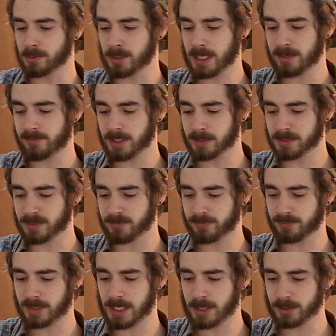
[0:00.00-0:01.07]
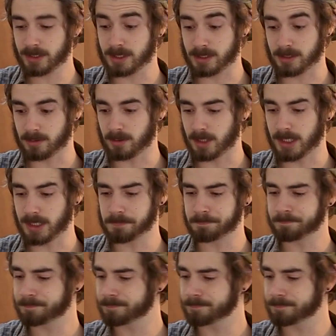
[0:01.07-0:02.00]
2.5 cups of flour. That's a lot.